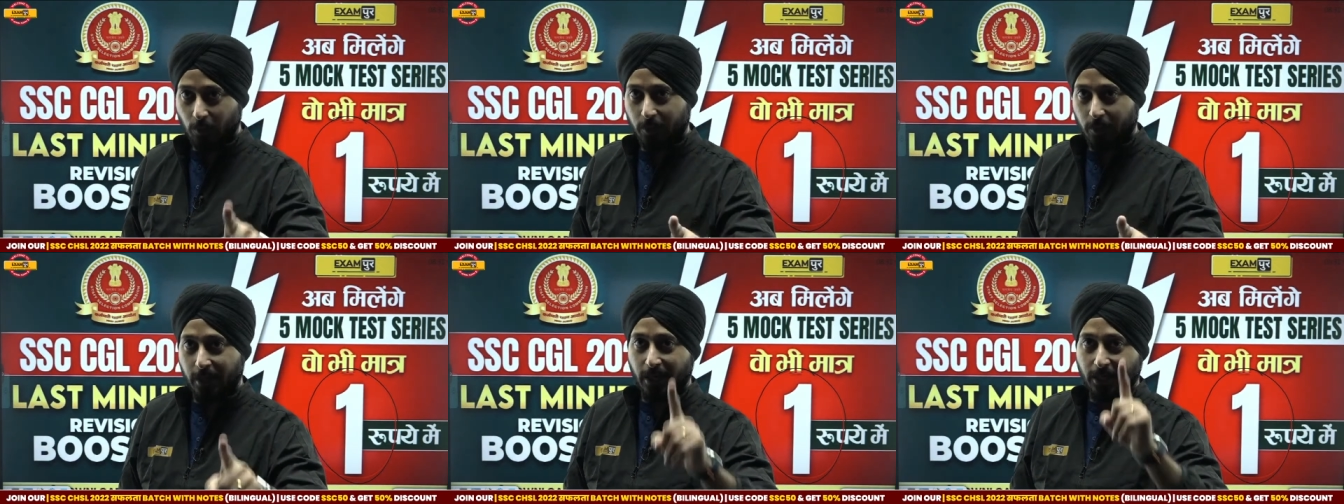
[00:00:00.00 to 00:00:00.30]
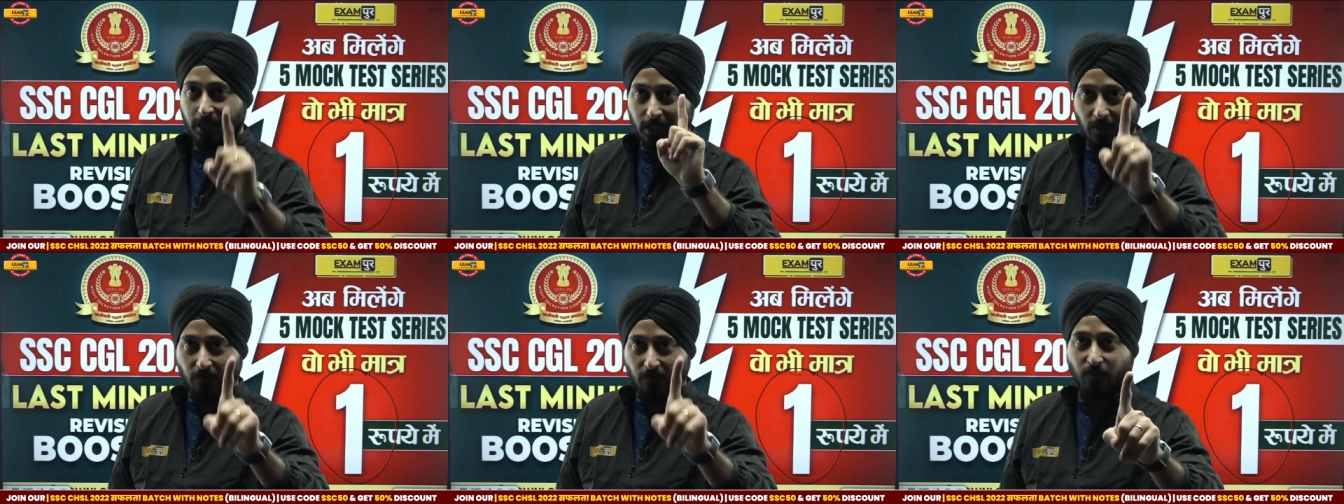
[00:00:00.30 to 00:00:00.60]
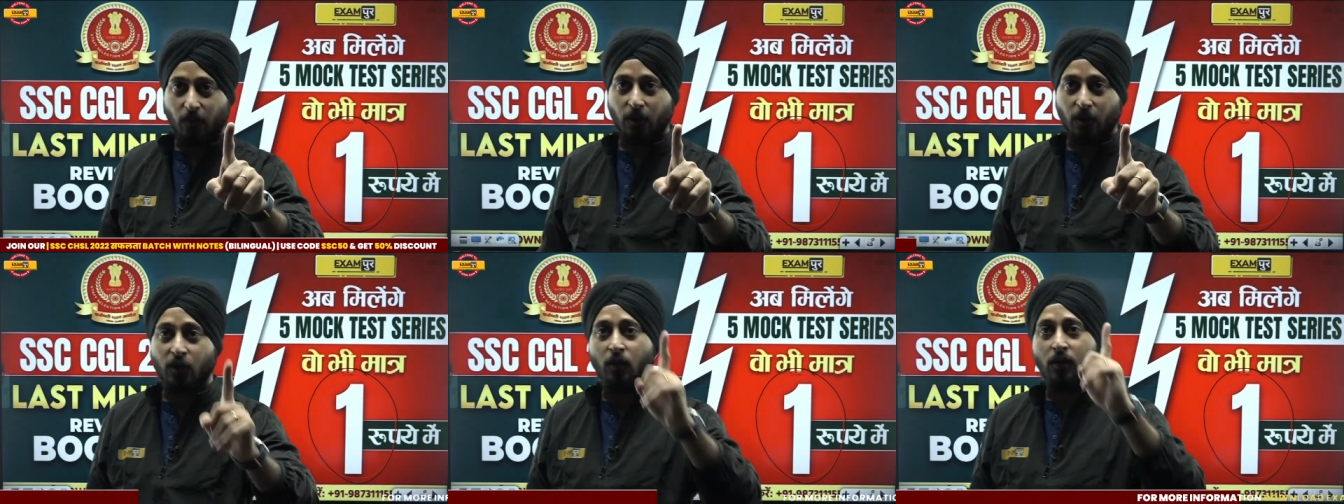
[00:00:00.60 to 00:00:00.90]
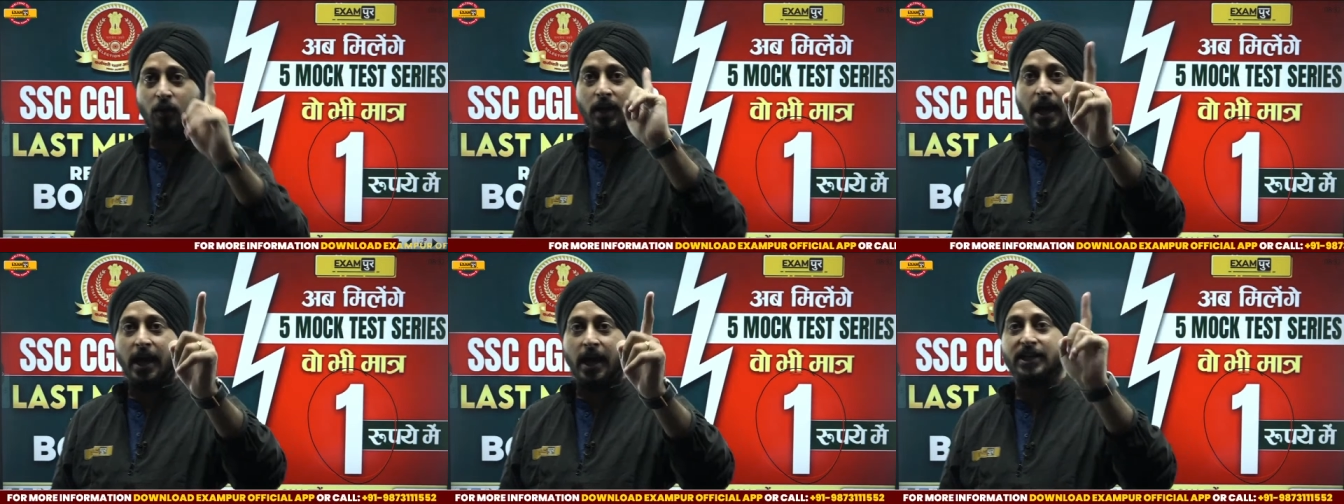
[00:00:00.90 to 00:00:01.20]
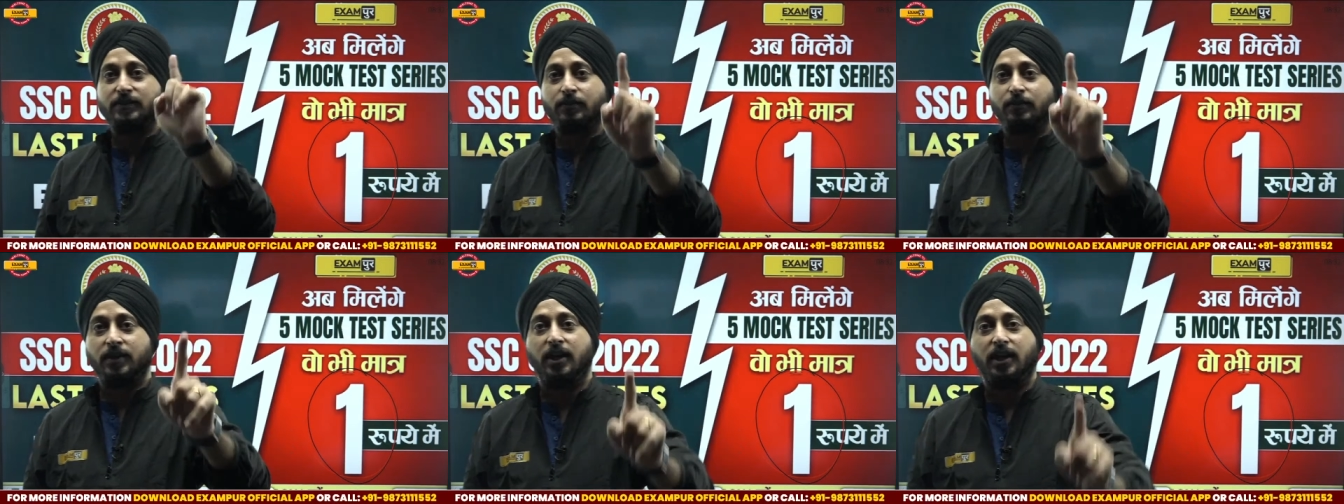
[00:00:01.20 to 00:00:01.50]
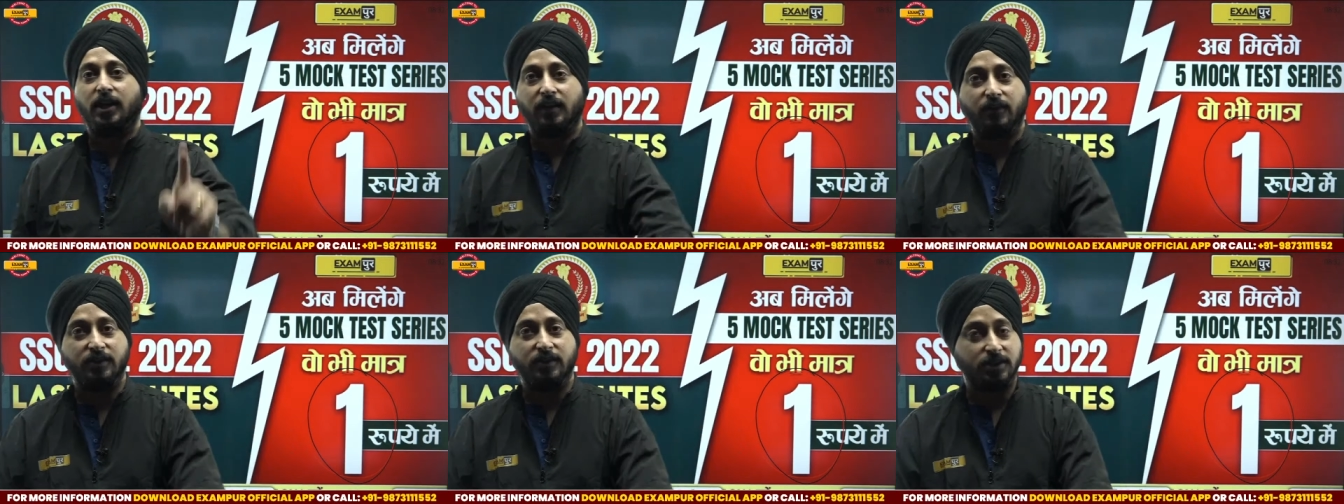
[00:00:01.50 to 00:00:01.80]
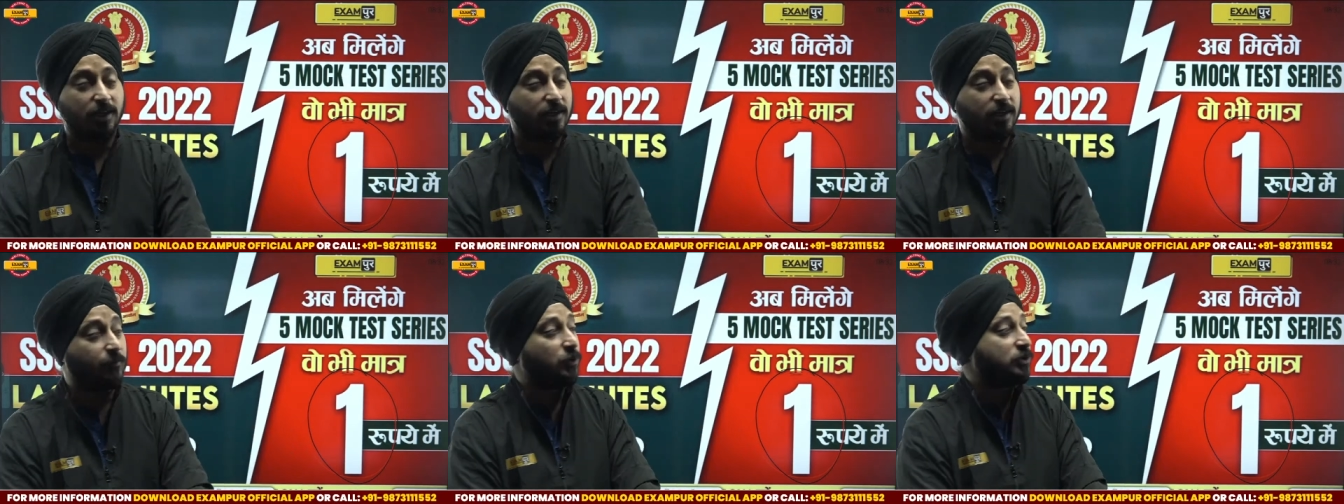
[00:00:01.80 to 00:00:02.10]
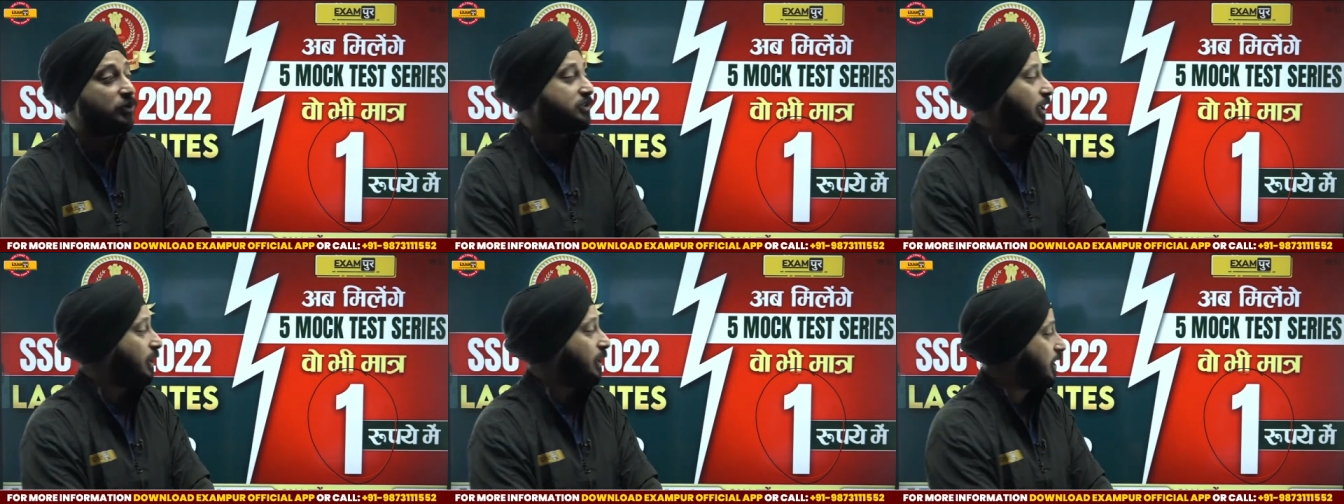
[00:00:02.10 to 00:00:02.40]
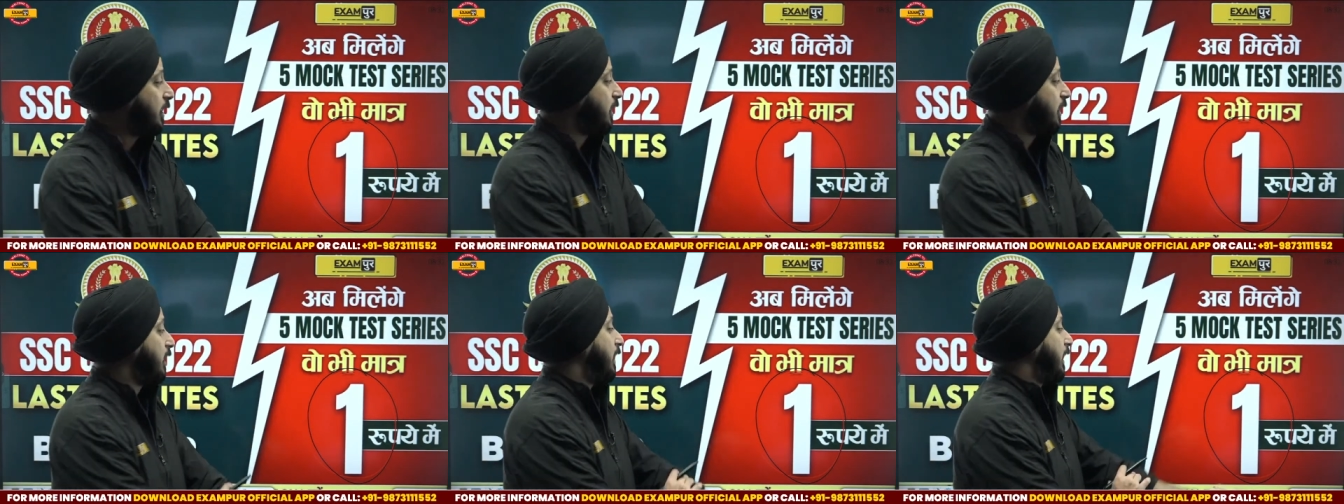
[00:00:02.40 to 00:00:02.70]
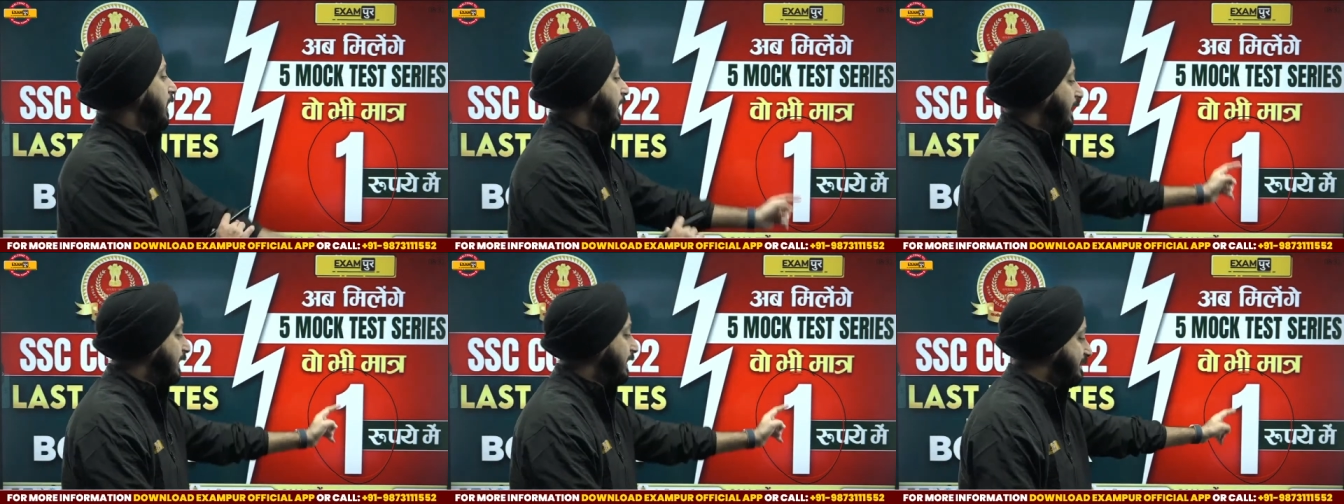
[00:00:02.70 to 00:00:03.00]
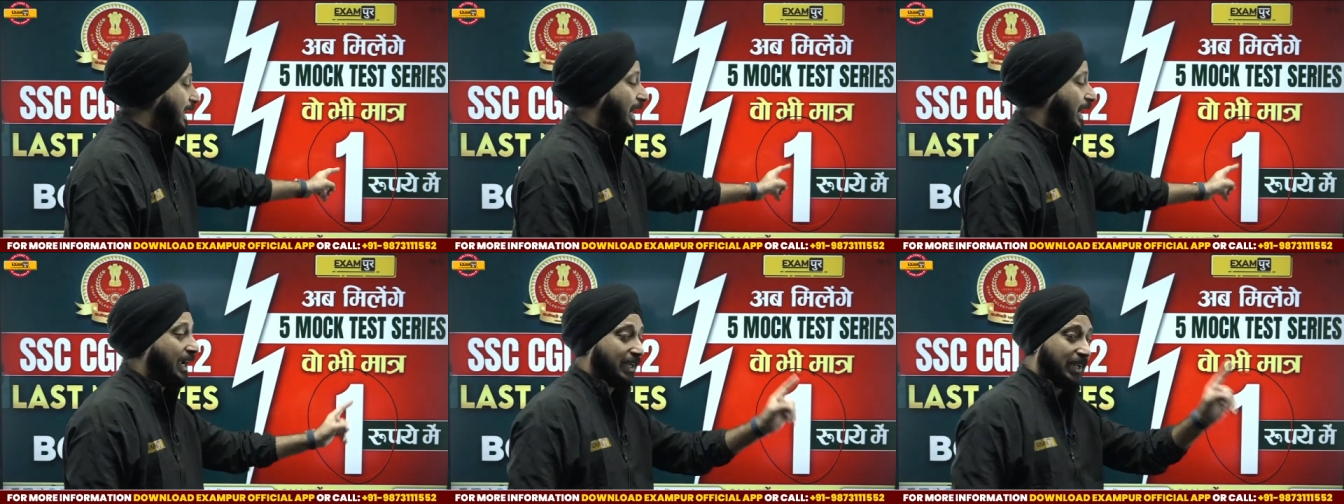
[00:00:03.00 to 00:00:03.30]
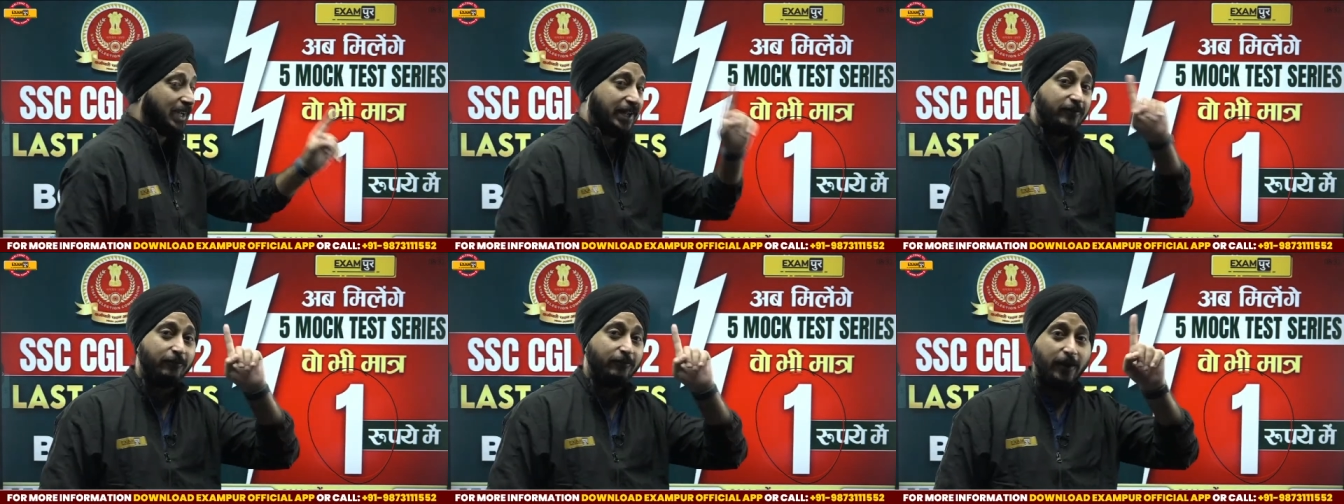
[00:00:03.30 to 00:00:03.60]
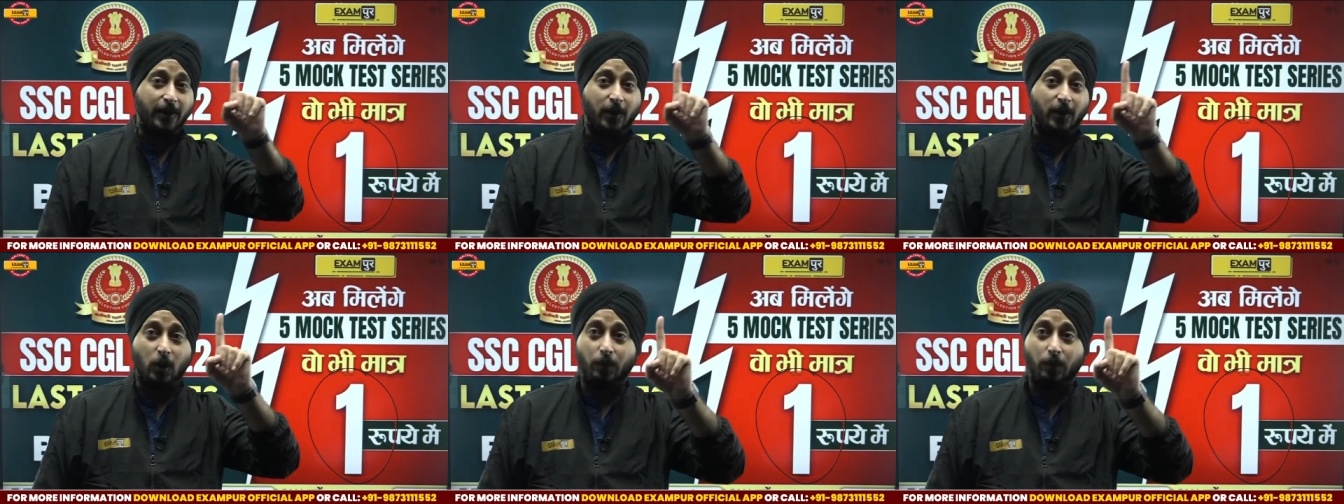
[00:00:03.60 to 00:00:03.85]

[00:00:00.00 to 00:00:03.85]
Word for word: Okay, gift for you. Last minute revision booster. Exactly 1